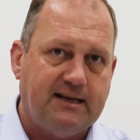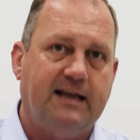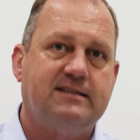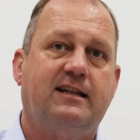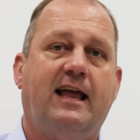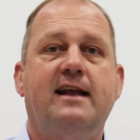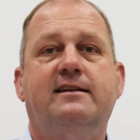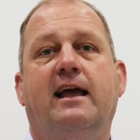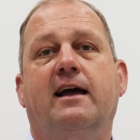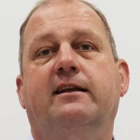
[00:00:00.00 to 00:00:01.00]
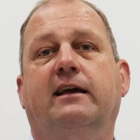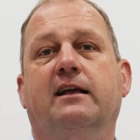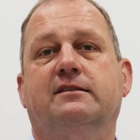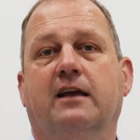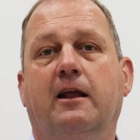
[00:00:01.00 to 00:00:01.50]
it gets laid down, it
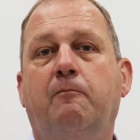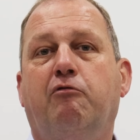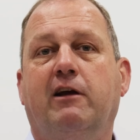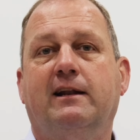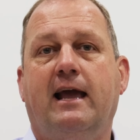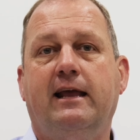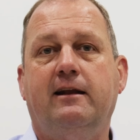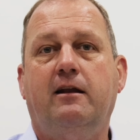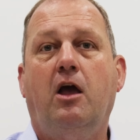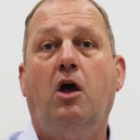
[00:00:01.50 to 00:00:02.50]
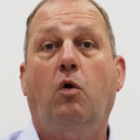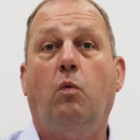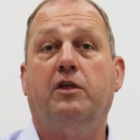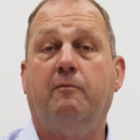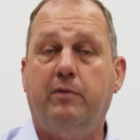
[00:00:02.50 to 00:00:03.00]
gets impregnated
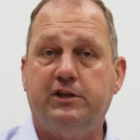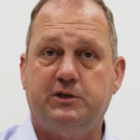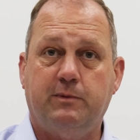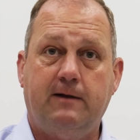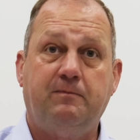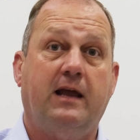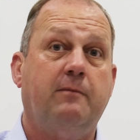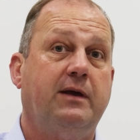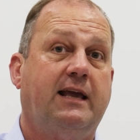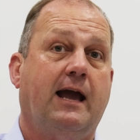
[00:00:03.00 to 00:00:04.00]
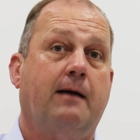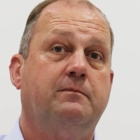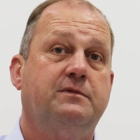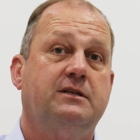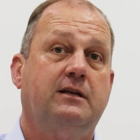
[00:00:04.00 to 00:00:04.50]
with bitumen and
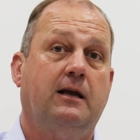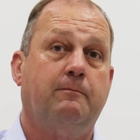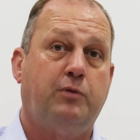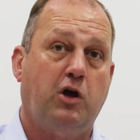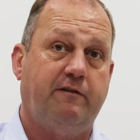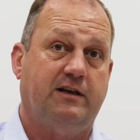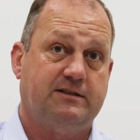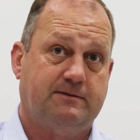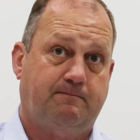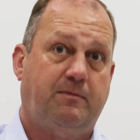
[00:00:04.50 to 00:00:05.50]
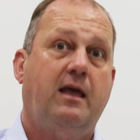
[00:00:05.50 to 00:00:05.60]
becomes impervious,